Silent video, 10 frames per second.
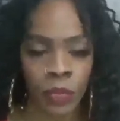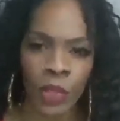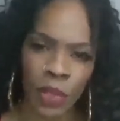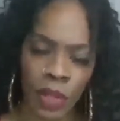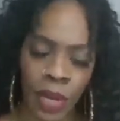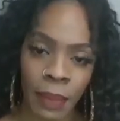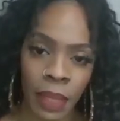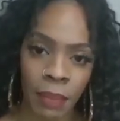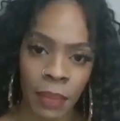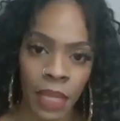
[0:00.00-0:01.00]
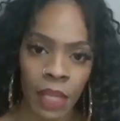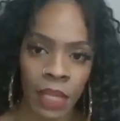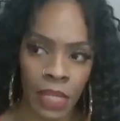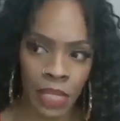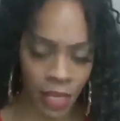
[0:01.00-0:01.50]
You know what I mean?
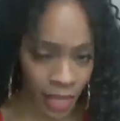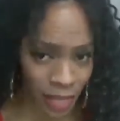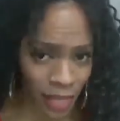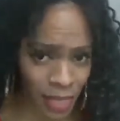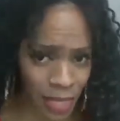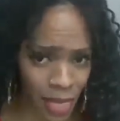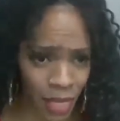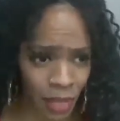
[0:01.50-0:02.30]
Because again, like I said,